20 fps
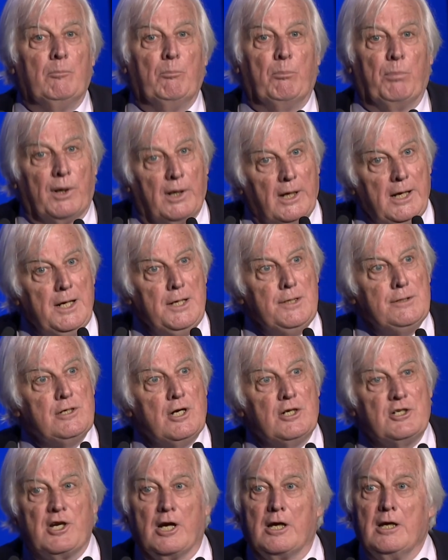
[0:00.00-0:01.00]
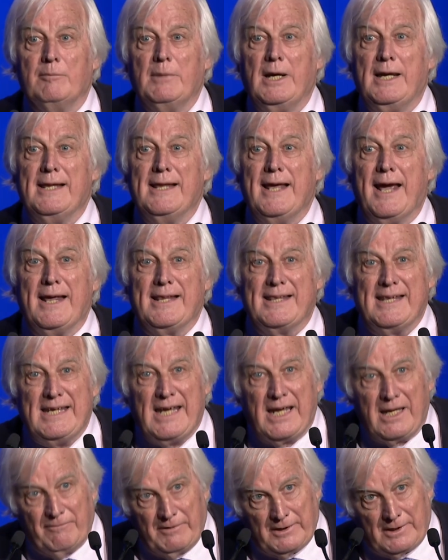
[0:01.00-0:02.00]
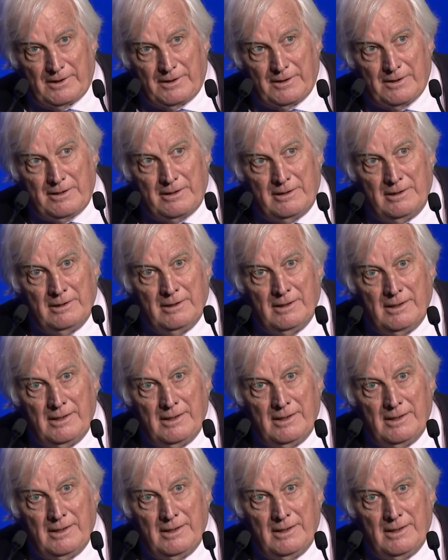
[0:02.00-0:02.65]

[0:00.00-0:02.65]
Please show me the evidence.